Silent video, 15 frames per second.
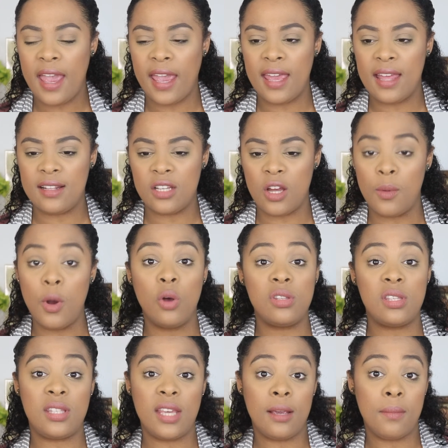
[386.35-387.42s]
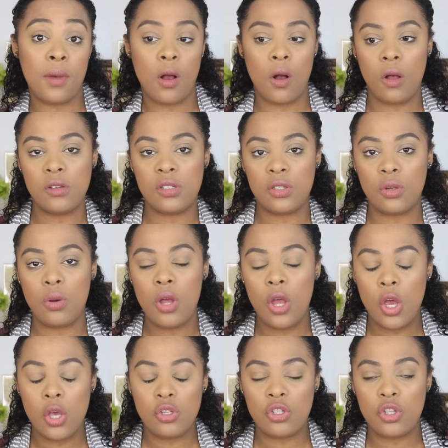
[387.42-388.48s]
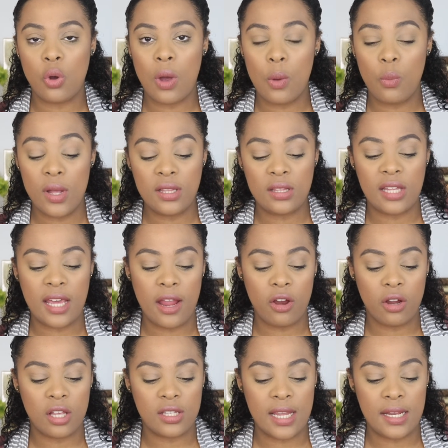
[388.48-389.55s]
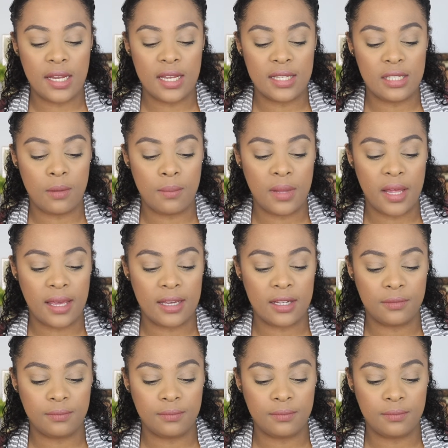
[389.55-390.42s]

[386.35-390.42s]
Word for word: and um, oh Sigma also so I went there because I needed some like